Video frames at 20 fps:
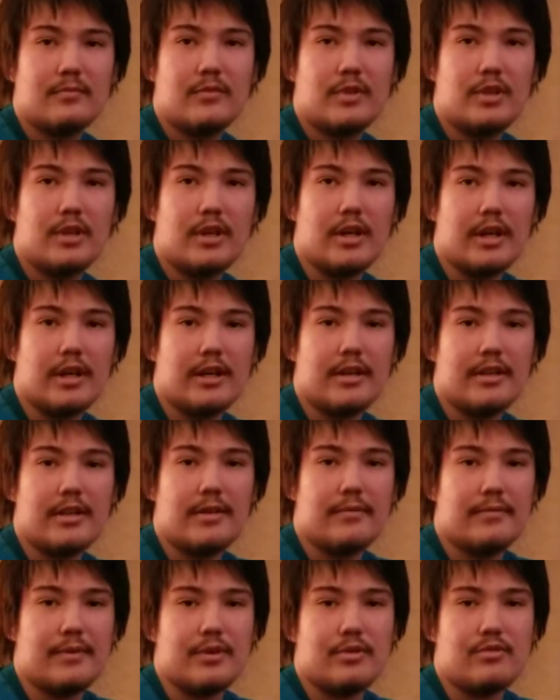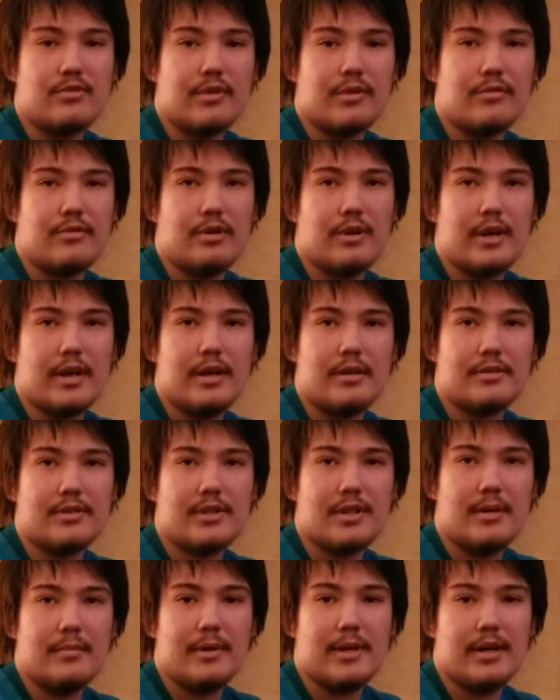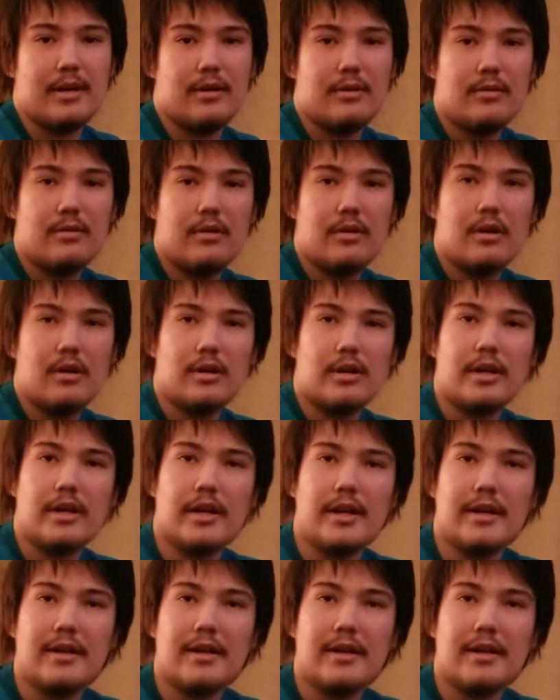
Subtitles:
You gotta get that victory royale somehow. Okay.